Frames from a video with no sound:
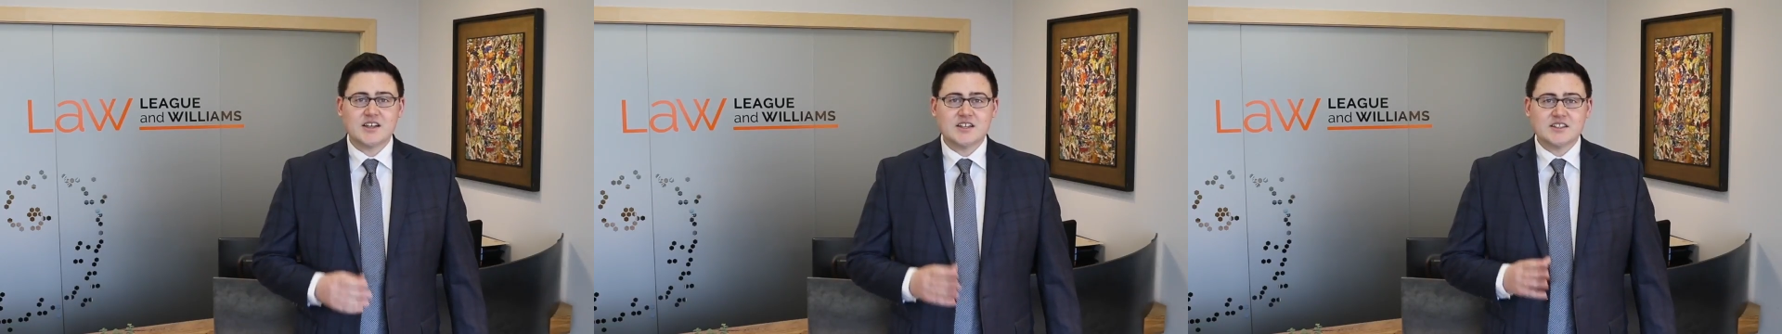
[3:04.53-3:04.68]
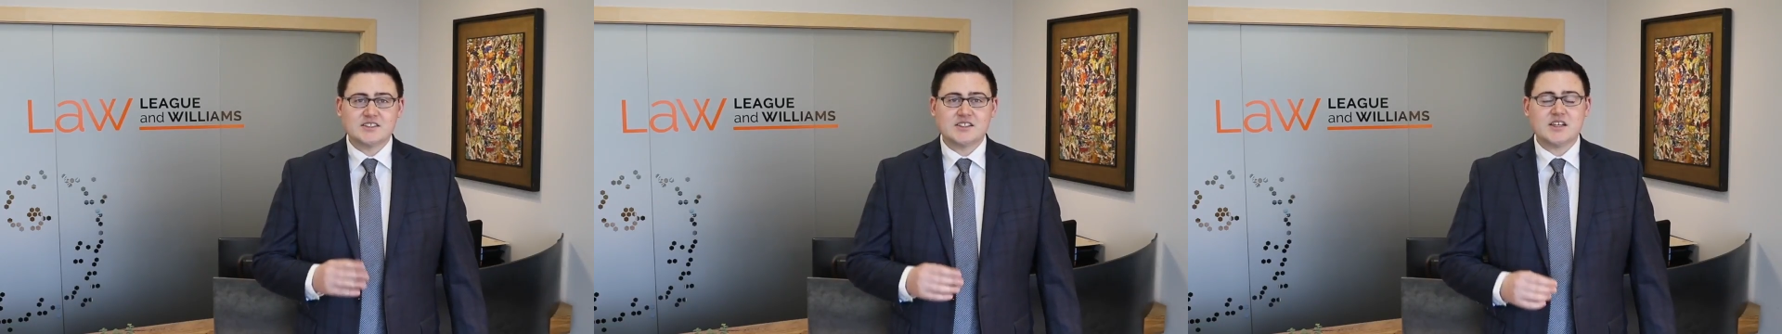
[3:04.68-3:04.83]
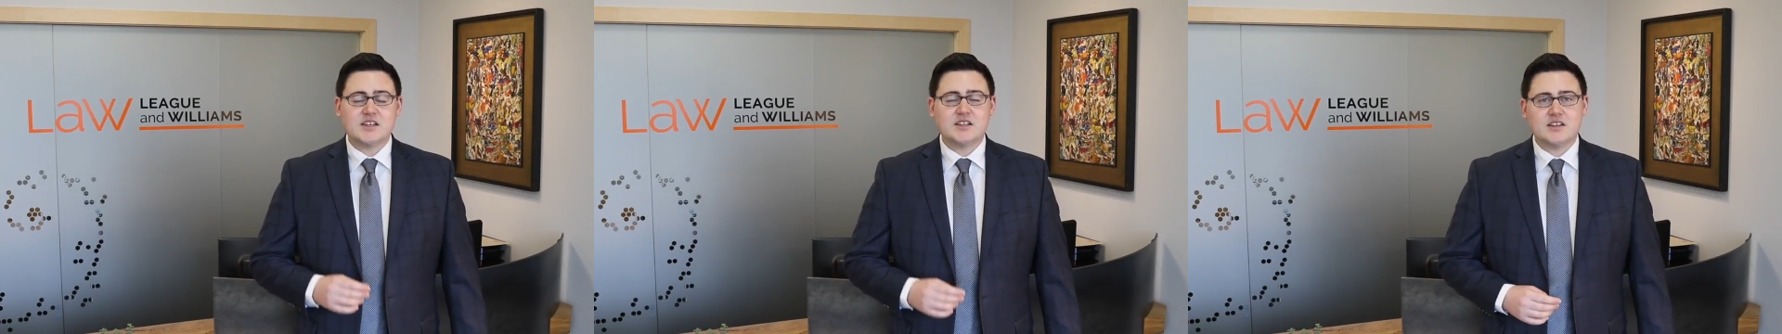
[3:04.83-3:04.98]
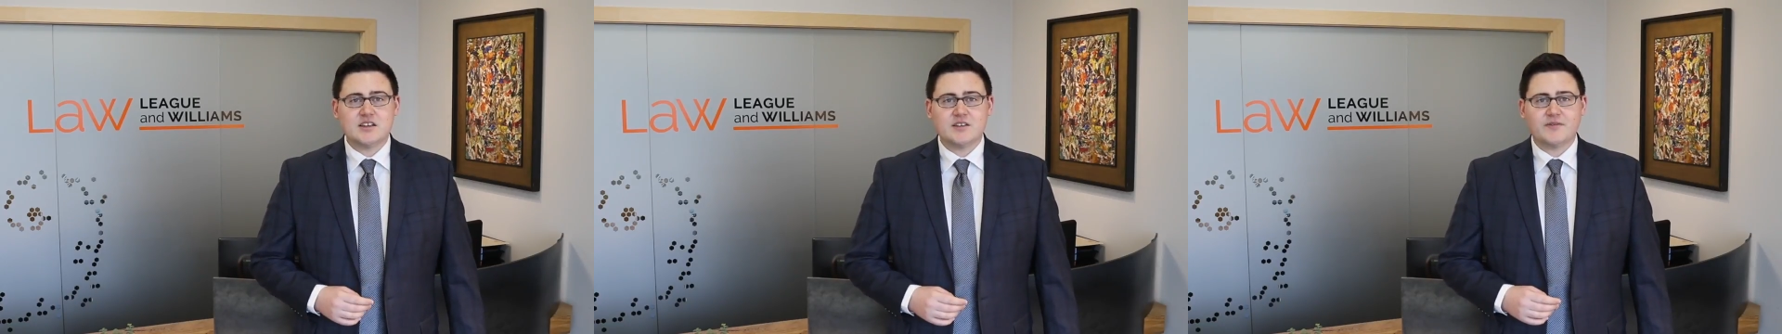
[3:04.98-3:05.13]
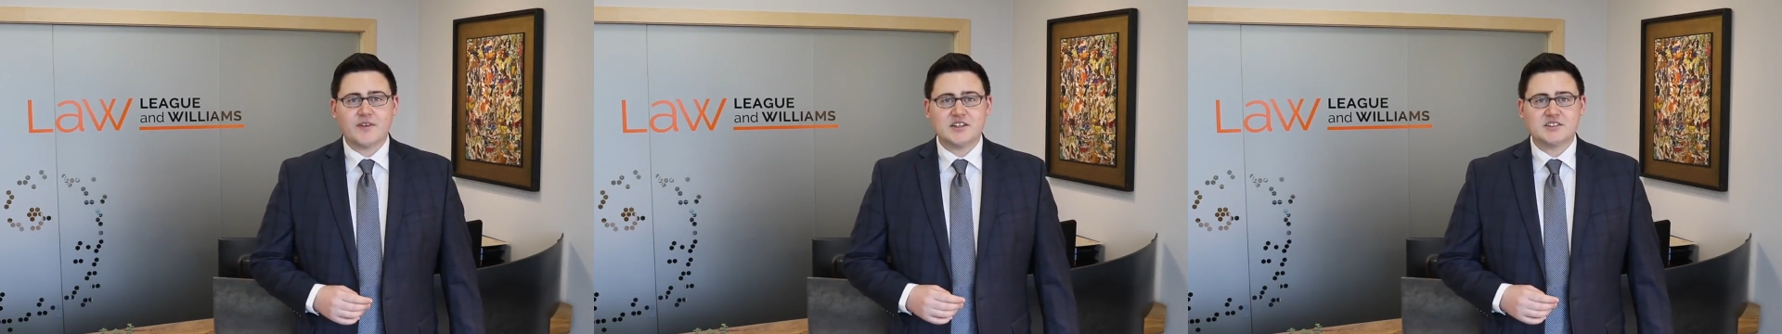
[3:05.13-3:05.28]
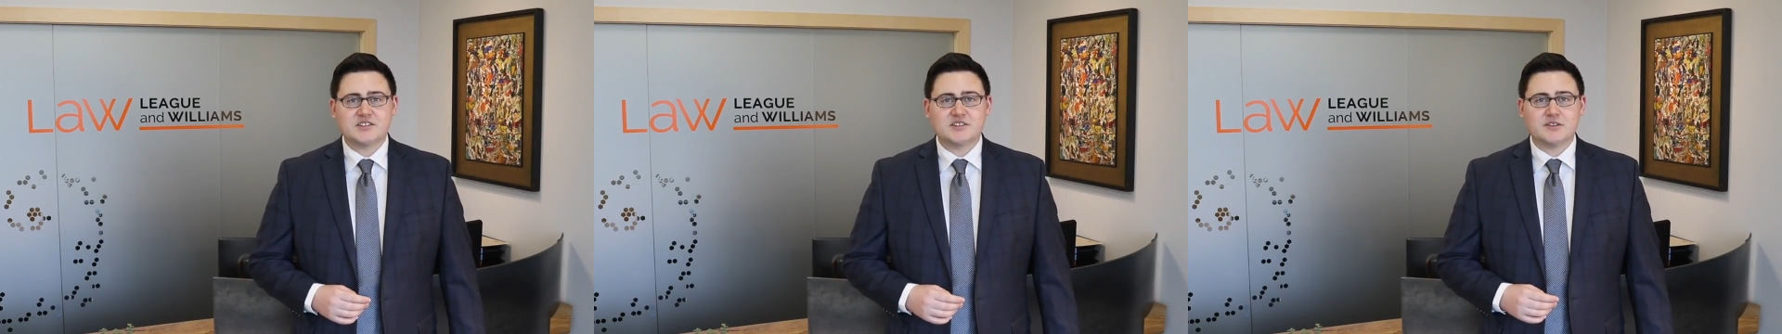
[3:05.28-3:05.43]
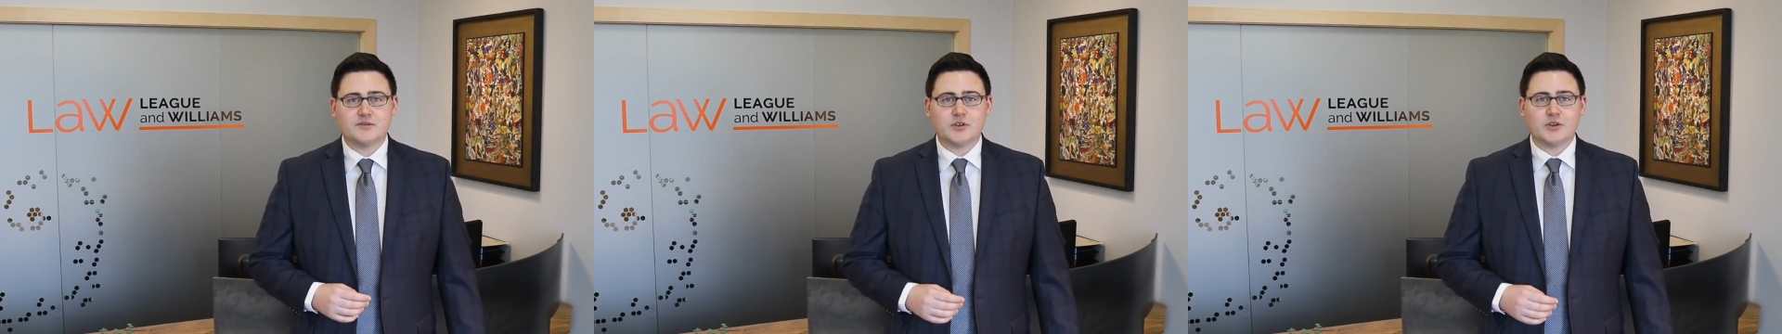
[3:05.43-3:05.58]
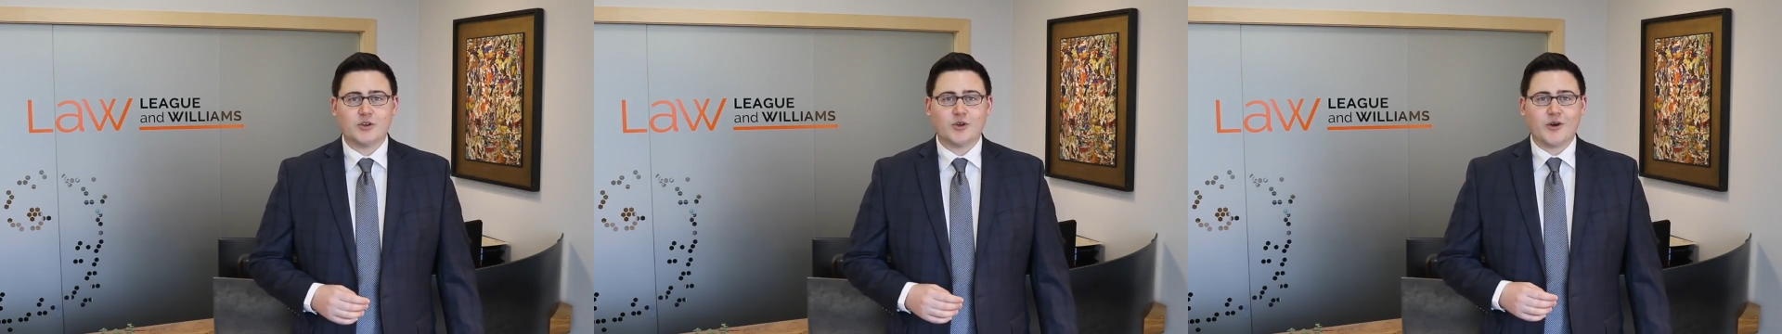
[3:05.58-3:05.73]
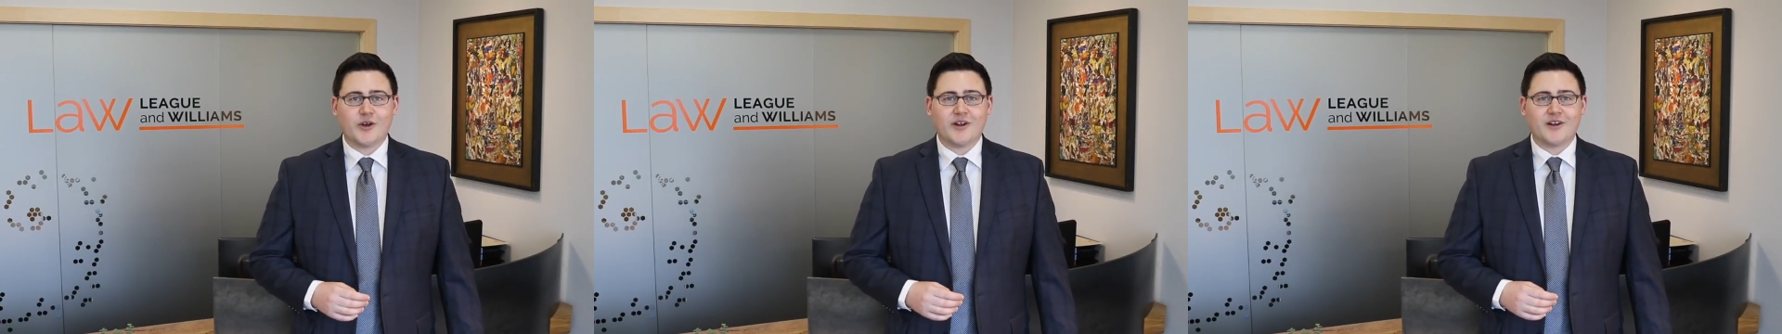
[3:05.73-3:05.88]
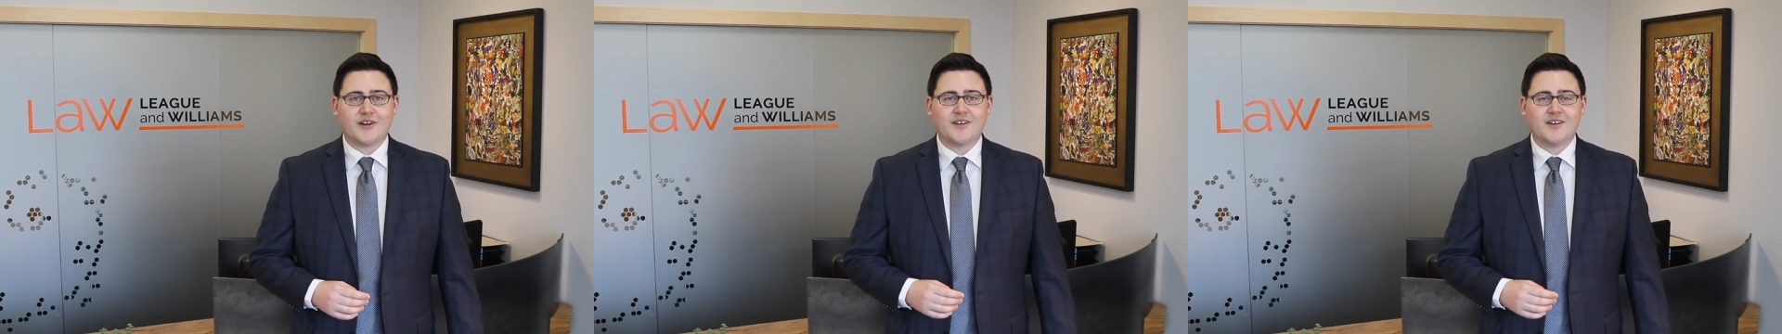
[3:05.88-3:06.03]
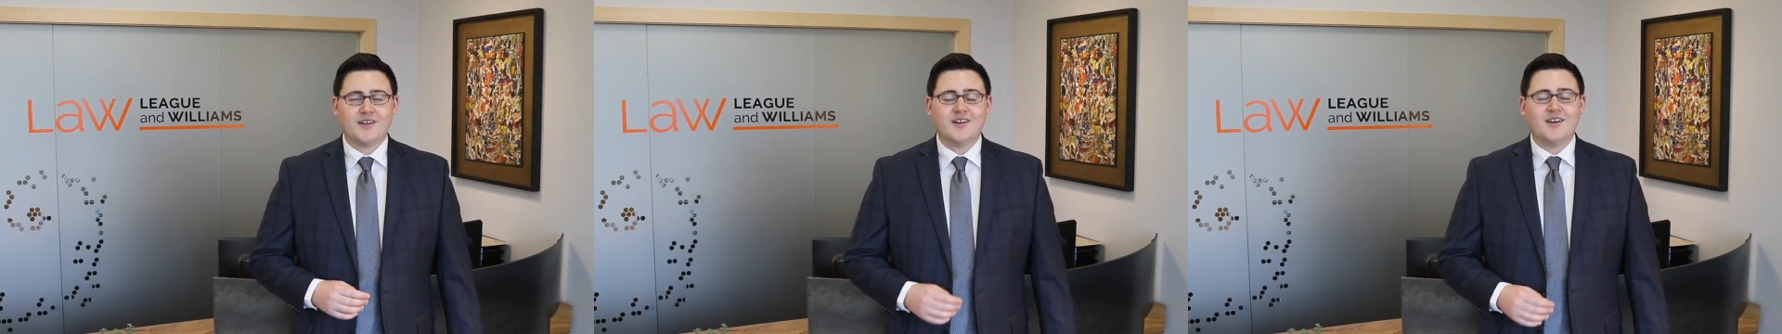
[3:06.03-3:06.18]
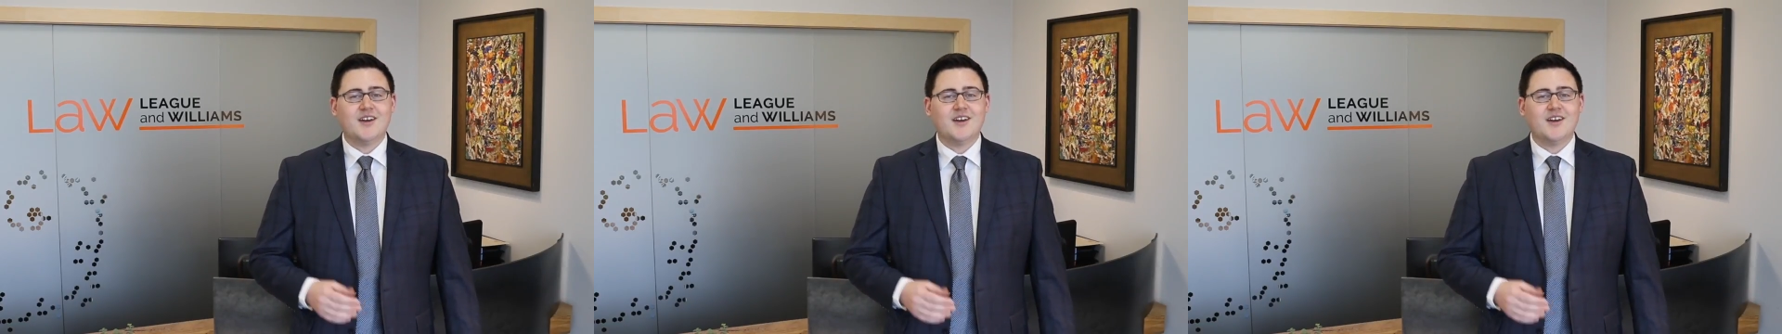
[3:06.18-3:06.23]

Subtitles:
seek the advice of a lawyer.